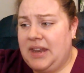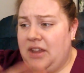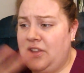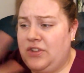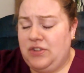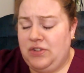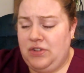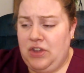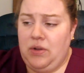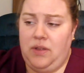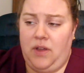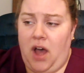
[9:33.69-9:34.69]
going to
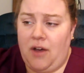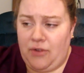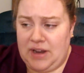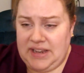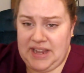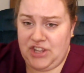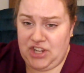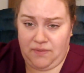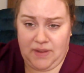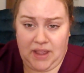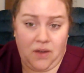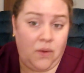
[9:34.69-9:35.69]
go to the offering
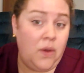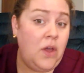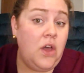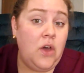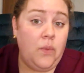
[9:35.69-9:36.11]
teaching video,